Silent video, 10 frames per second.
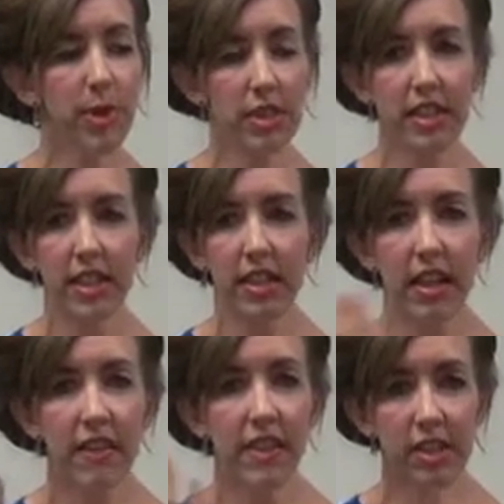
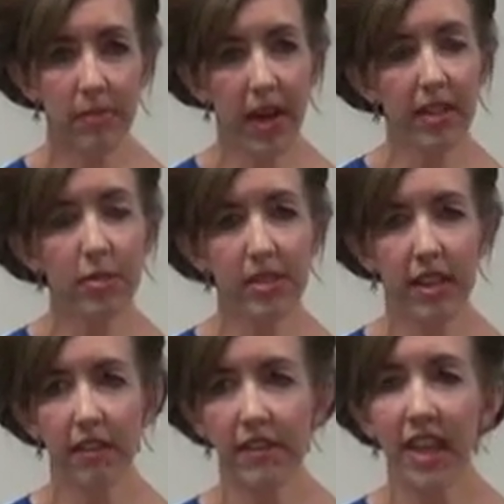person that's by
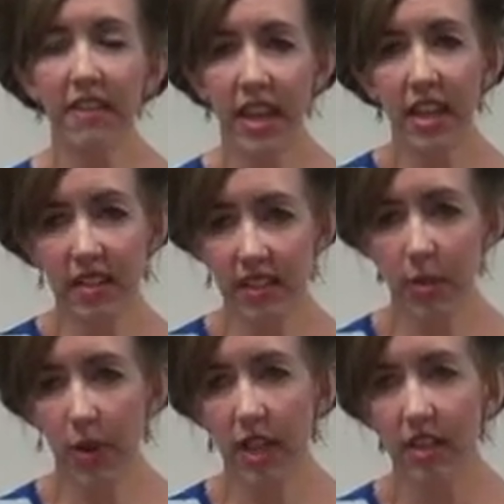themselves and they need
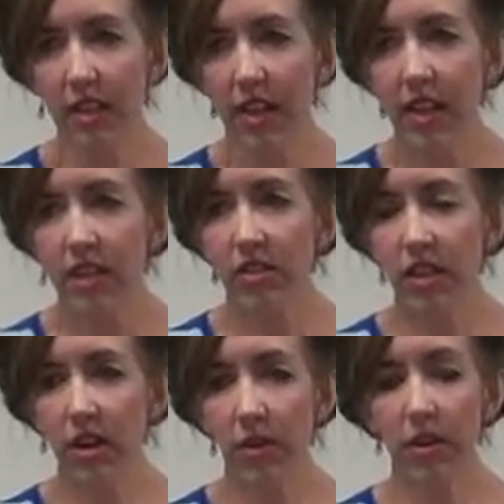someone.
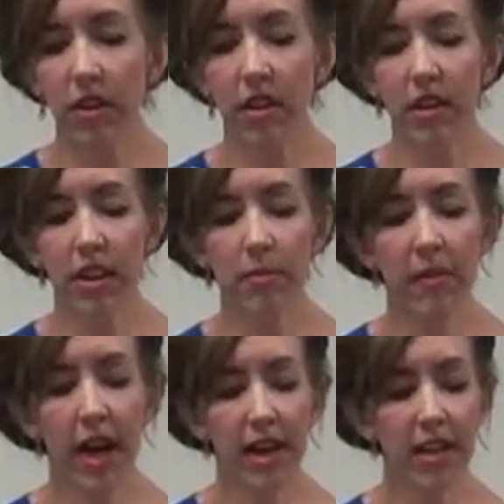So in
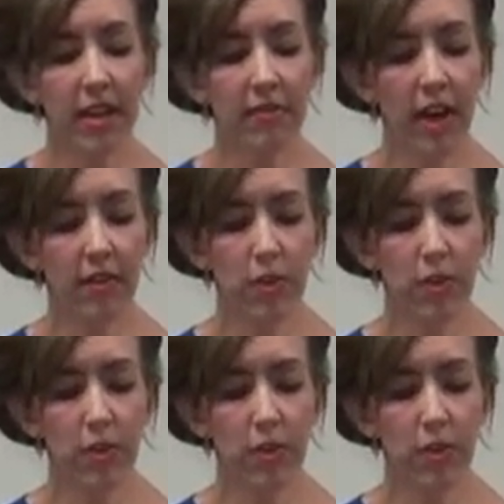my